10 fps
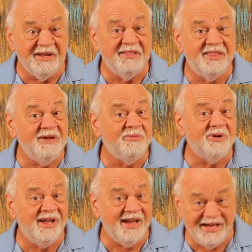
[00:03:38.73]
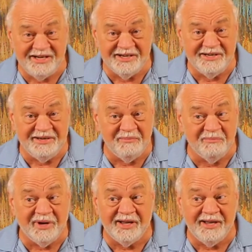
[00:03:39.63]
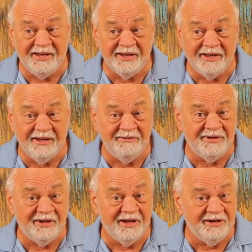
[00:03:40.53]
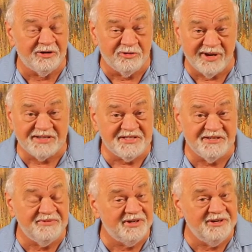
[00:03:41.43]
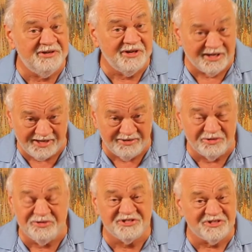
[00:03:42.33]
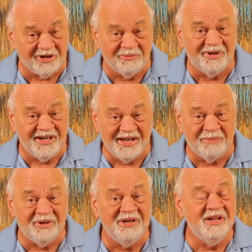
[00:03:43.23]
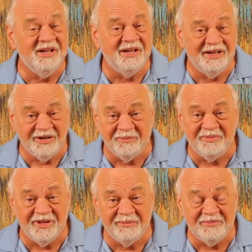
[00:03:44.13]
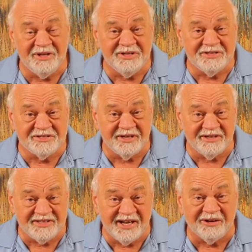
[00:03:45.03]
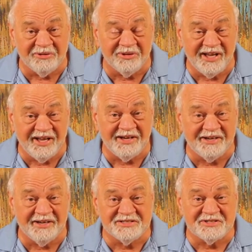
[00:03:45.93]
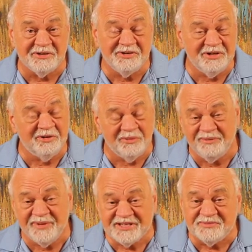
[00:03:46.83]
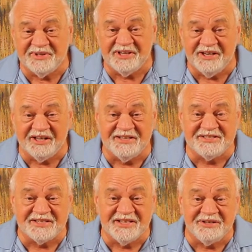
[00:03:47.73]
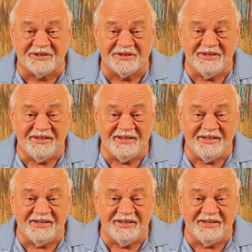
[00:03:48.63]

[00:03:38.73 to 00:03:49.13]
They were aided by an aggressive nun who saw what happened and helped them tackle Ağca. So you don't want to mess with the nuns either.